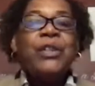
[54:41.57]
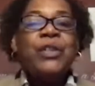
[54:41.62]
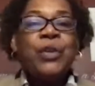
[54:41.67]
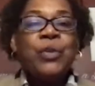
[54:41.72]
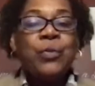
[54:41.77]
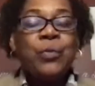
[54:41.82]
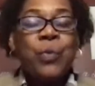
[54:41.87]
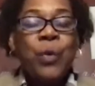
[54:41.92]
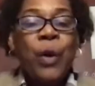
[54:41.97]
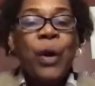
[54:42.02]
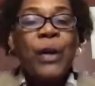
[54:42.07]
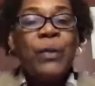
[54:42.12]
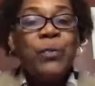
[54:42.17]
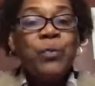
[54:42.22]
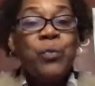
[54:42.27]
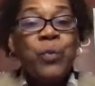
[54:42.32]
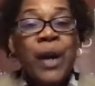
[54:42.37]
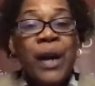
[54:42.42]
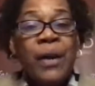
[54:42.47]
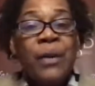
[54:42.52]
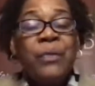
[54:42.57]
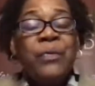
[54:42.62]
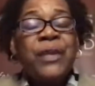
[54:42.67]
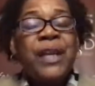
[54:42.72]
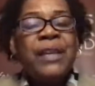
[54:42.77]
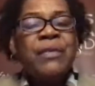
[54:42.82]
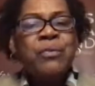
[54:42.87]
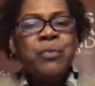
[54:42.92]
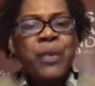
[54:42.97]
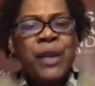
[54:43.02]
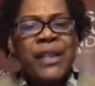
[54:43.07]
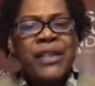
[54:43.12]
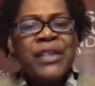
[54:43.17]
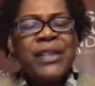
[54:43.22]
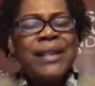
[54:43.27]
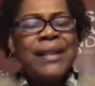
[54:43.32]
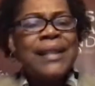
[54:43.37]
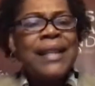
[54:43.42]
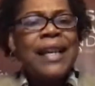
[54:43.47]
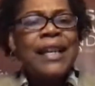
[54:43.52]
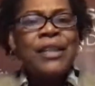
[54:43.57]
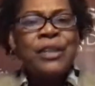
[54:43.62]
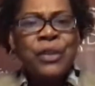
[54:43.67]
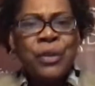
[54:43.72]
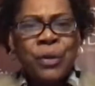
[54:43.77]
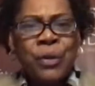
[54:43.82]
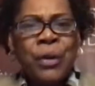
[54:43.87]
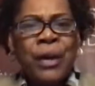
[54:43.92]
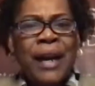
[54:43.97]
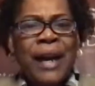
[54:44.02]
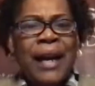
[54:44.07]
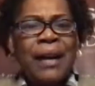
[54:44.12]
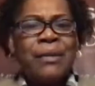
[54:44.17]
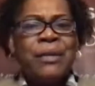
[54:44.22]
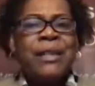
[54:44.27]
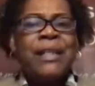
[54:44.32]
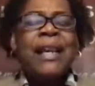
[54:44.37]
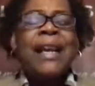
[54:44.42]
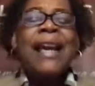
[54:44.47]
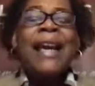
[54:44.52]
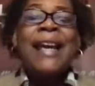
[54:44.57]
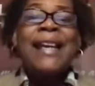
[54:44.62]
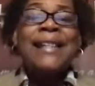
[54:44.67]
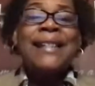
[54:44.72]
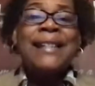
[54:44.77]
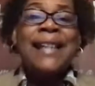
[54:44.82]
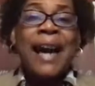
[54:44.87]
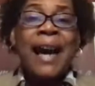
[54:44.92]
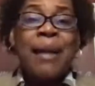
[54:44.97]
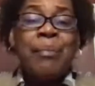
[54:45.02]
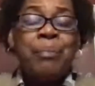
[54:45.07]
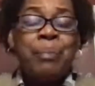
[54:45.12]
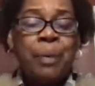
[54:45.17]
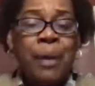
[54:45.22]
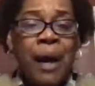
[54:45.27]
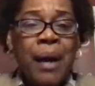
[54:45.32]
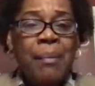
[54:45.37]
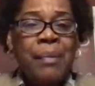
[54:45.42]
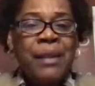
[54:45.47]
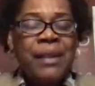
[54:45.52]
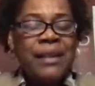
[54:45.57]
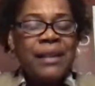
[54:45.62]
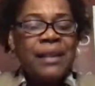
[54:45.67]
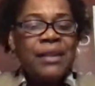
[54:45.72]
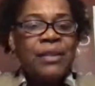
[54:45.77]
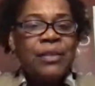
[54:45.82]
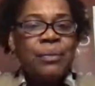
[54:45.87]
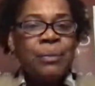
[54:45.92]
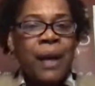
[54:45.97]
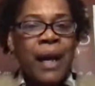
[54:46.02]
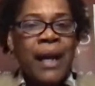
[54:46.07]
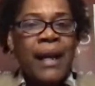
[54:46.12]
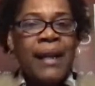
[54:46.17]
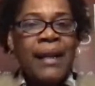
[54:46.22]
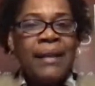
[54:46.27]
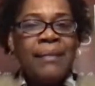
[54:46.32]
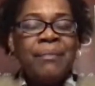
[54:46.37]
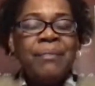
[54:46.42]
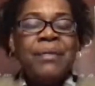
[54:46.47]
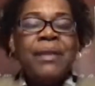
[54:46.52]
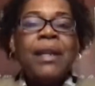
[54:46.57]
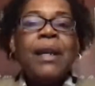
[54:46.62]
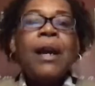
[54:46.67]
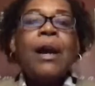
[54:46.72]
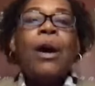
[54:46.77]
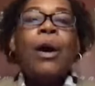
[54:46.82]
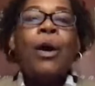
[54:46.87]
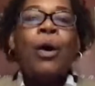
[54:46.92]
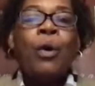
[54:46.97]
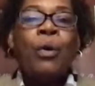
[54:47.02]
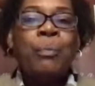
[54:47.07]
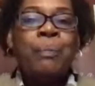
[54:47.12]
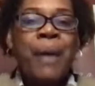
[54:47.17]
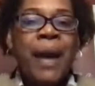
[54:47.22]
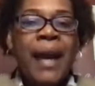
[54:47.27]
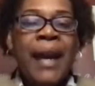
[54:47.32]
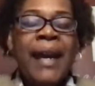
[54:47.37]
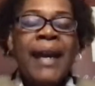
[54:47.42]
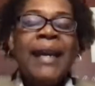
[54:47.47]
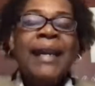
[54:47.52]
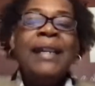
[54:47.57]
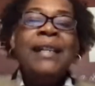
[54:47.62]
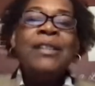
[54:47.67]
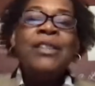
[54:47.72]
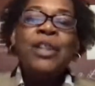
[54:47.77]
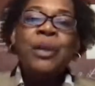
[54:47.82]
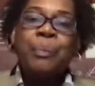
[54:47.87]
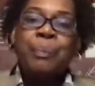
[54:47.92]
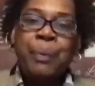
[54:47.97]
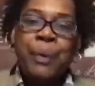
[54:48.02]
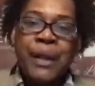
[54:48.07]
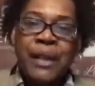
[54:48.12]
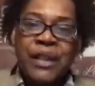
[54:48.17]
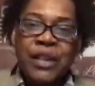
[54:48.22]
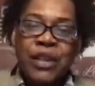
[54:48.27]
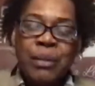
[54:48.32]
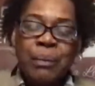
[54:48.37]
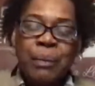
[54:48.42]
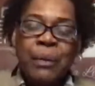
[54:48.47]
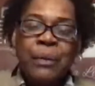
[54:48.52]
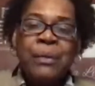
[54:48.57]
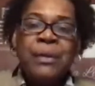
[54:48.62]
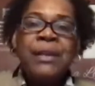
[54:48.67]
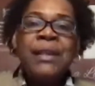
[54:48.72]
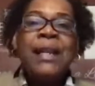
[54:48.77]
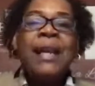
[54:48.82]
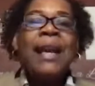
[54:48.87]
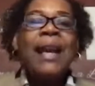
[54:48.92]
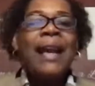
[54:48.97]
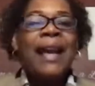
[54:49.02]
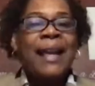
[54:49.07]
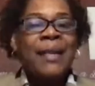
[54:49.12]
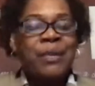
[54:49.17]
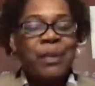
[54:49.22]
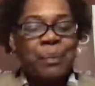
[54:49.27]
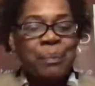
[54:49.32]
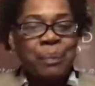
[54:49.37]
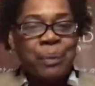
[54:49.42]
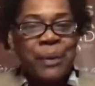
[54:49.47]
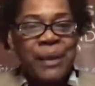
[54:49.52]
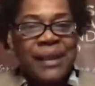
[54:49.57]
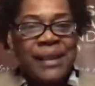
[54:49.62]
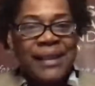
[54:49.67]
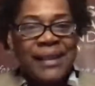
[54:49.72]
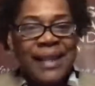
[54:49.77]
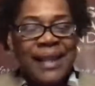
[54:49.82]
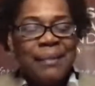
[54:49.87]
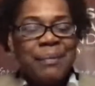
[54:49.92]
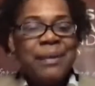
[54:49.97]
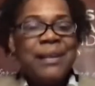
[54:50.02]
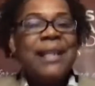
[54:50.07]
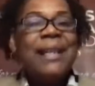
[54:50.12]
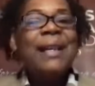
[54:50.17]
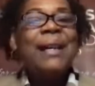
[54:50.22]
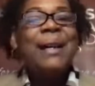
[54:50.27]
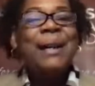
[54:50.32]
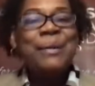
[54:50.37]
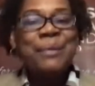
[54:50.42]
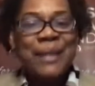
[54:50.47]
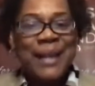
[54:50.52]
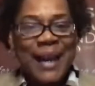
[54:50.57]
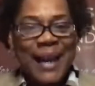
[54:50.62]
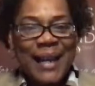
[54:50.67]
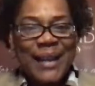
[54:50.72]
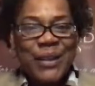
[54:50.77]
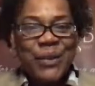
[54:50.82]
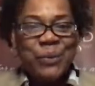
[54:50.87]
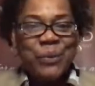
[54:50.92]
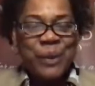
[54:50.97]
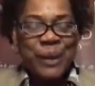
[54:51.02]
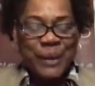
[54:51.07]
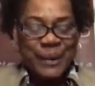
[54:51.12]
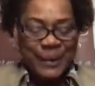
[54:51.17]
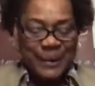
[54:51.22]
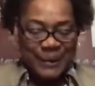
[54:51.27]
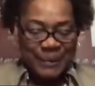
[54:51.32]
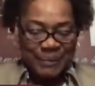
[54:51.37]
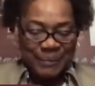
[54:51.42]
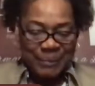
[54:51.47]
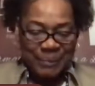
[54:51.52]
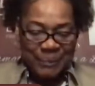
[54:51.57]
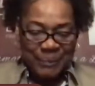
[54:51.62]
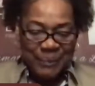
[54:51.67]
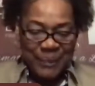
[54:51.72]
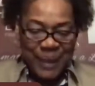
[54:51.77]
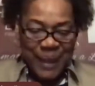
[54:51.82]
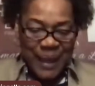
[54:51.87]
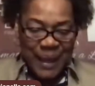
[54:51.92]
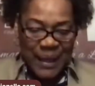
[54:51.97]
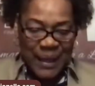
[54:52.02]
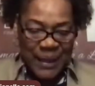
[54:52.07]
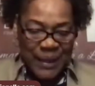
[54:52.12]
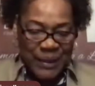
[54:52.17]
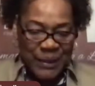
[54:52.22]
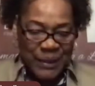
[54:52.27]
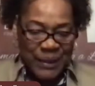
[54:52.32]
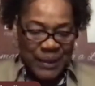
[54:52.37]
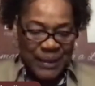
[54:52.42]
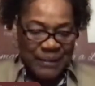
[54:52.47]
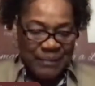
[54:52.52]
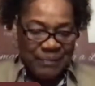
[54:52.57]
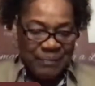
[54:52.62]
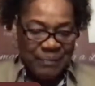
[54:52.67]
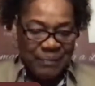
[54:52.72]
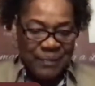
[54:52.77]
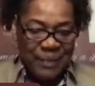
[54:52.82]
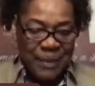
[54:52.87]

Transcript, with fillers: You want wealth and riches in your house as God promised us, right? Obey the principles and the precepts of God's word. Hallelujah.